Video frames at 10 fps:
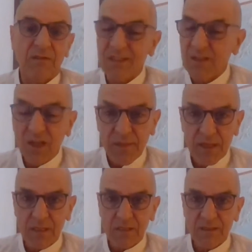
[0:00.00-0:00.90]
It's
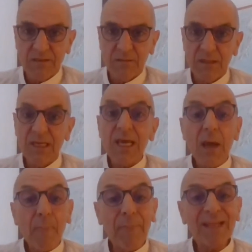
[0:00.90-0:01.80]
nothing.
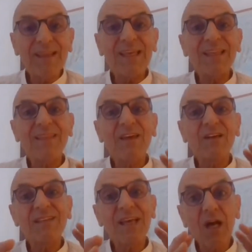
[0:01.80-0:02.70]
But there
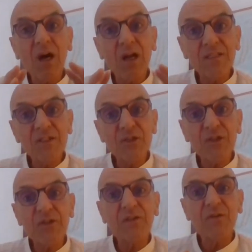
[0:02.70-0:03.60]
is a
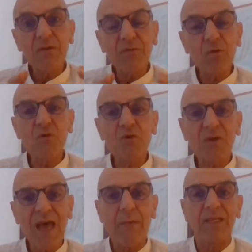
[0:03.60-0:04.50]
cultural
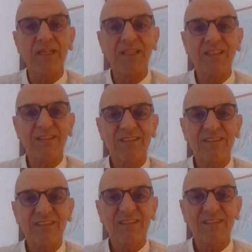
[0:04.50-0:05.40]
revolution happening.
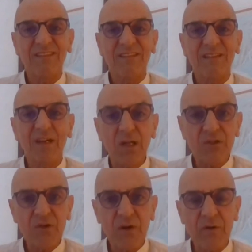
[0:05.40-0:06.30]

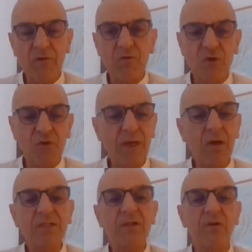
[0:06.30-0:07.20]
Cultural revolution. The
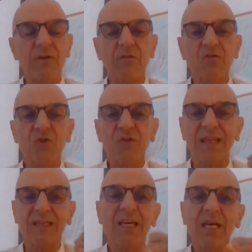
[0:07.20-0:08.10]
cultural revolution
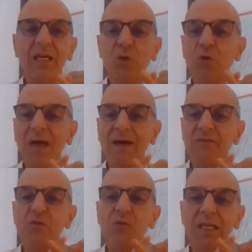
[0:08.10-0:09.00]
that you don't have
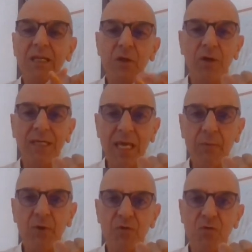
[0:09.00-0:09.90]
to kill your
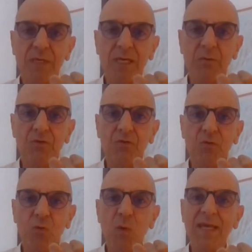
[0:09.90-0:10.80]
neighbor to be able
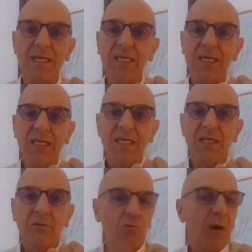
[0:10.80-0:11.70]
to win
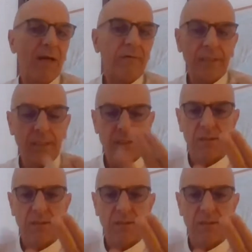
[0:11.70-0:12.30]
whatever.